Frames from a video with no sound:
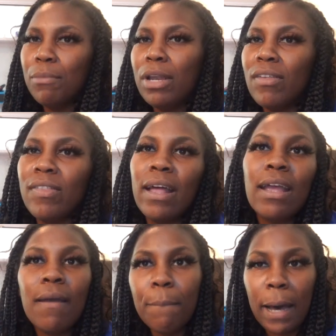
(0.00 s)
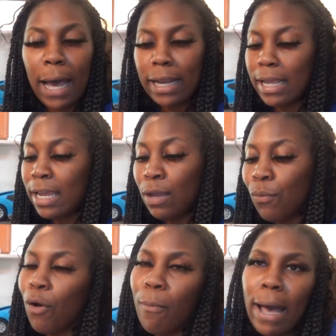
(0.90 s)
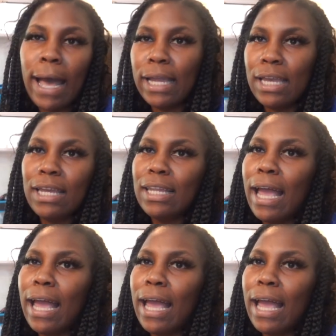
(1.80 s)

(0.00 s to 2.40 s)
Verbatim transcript: but instead of him buying it, he won't buy it.